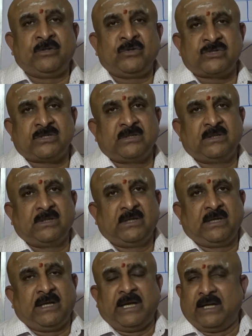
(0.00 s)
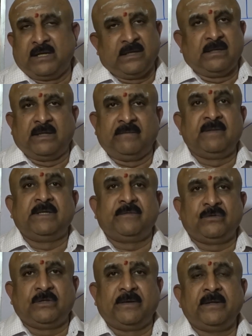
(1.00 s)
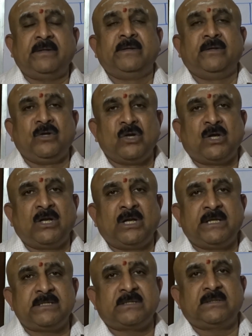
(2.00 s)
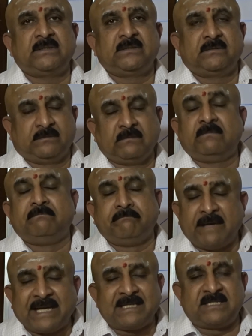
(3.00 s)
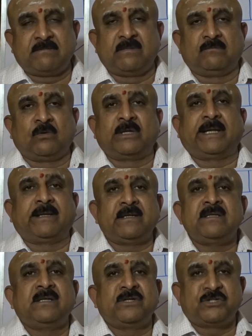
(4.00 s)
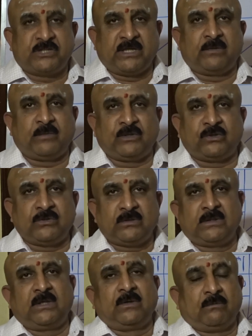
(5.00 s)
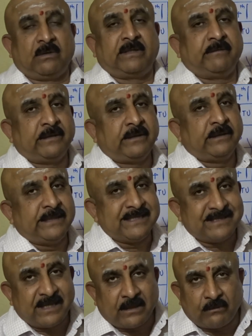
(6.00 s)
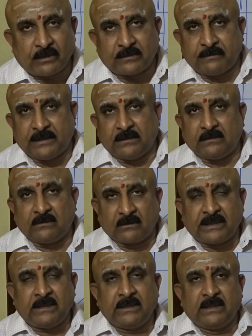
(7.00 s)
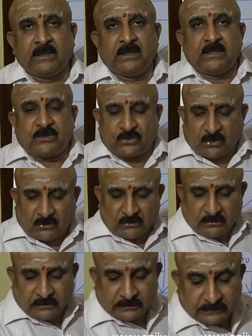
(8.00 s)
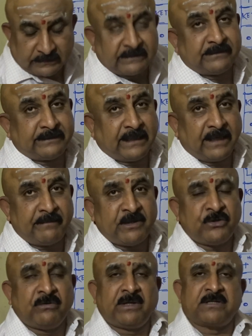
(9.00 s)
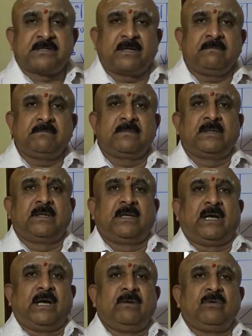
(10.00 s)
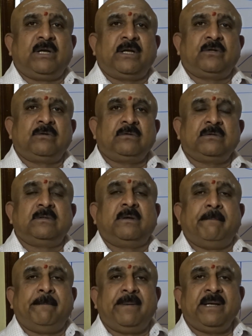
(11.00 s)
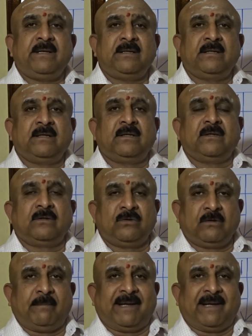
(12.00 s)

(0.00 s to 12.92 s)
with my videos. and I will give you the knowledge maximum, what I can share with you, whatever is there with me. Okay, so till I meet you next time, I would like to bid